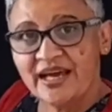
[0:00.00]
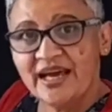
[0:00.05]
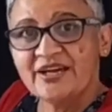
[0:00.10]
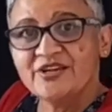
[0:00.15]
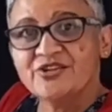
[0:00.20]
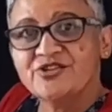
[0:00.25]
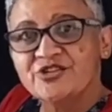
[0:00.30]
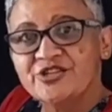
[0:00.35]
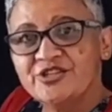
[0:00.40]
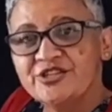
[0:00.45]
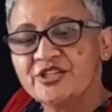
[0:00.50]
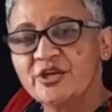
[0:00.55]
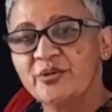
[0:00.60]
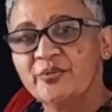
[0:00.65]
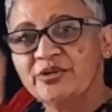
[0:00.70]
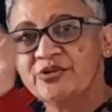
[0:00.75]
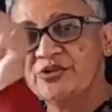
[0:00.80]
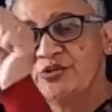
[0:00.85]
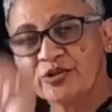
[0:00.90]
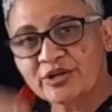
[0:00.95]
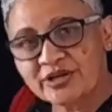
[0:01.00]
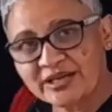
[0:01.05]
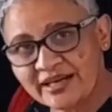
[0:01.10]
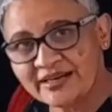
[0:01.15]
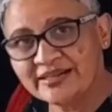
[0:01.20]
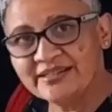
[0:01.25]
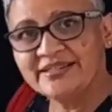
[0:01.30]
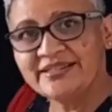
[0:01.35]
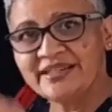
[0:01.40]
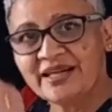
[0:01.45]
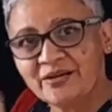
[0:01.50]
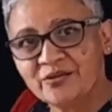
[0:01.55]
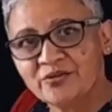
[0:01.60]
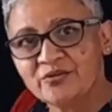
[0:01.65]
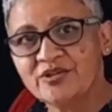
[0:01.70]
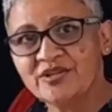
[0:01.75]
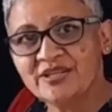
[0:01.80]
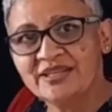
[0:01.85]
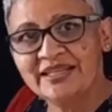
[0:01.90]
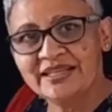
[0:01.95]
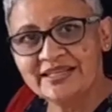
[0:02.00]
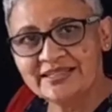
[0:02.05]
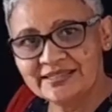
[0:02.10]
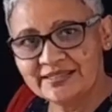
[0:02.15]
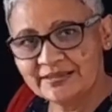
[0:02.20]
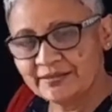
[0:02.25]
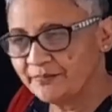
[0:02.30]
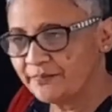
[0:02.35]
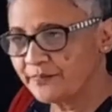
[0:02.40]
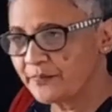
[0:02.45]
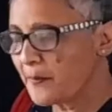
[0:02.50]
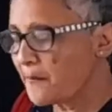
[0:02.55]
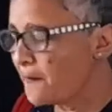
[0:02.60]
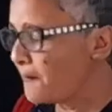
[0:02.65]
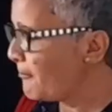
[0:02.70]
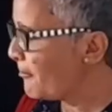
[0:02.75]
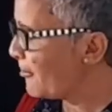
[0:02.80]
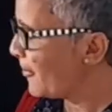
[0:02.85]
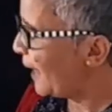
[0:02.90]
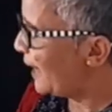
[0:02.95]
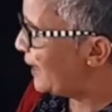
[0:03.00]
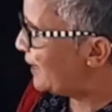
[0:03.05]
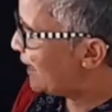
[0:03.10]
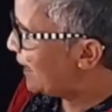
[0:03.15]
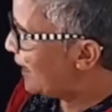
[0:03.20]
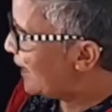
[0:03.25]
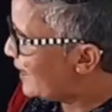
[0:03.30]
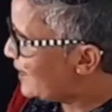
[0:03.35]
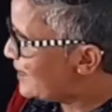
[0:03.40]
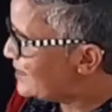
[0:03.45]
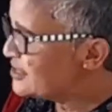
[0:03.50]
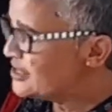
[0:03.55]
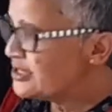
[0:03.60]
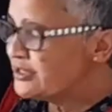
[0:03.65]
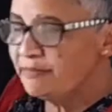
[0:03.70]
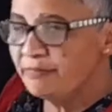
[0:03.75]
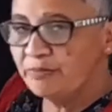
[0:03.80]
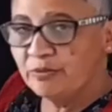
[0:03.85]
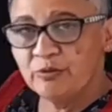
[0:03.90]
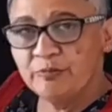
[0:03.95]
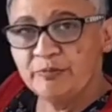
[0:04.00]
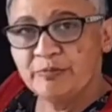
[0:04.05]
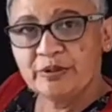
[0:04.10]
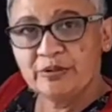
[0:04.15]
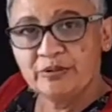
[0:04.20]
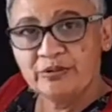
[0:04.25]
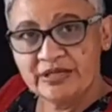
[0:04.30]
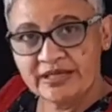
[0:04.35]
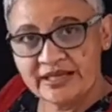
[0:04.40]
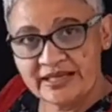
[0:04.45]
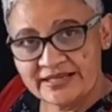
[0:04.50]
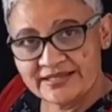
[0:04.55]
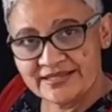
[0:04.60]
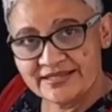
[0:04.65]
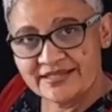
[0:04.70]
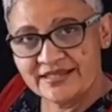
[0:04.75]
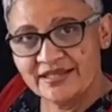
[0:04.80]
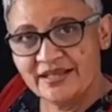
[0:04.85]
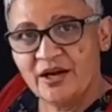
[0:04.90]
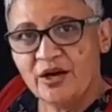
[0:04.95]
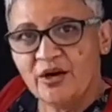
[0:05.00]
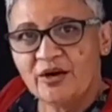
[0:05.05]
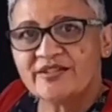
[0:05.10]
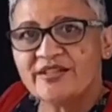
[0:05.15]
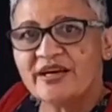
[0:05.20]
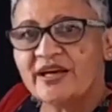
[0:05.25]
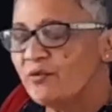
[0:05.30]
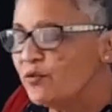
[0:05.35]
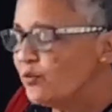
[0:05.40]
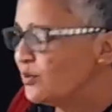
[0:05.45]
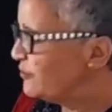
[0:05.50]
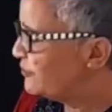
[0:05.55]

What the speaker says: and she's going to write down the letter. And as the book progresses, they will